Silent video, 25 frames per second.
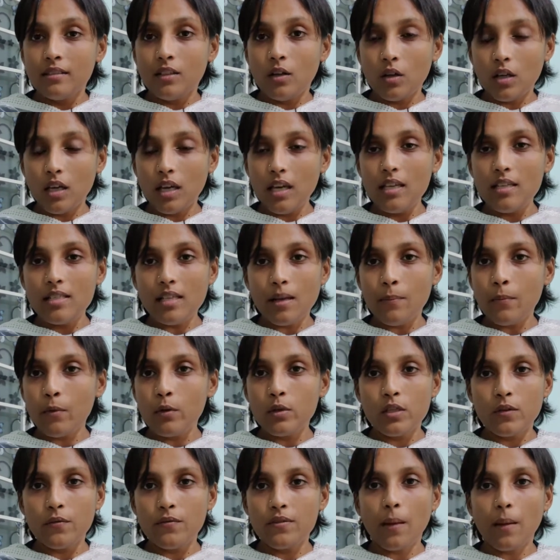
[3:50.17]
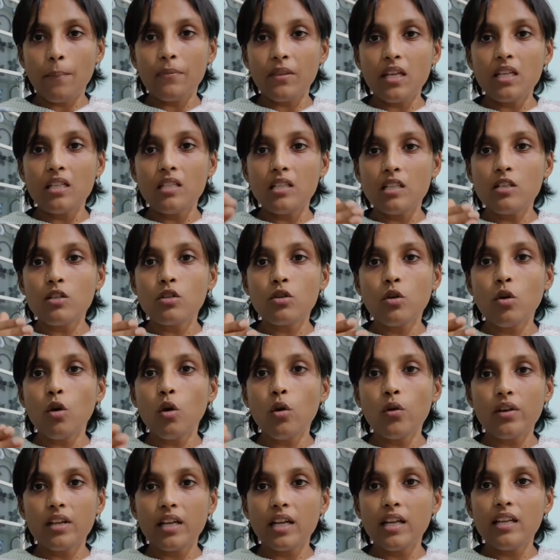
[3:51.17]
Okay, suppose if something didn't
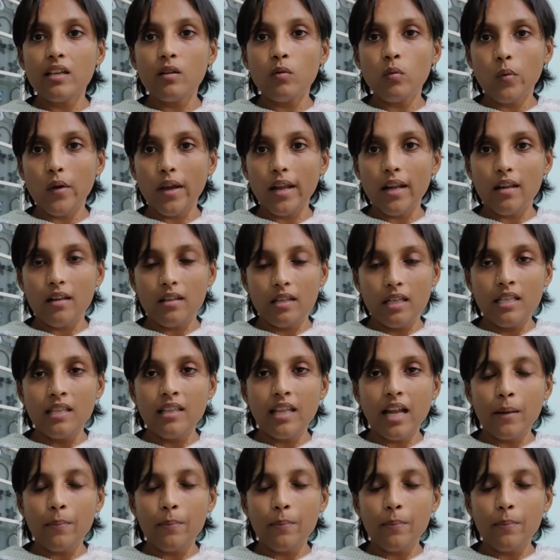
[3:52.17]
go really well in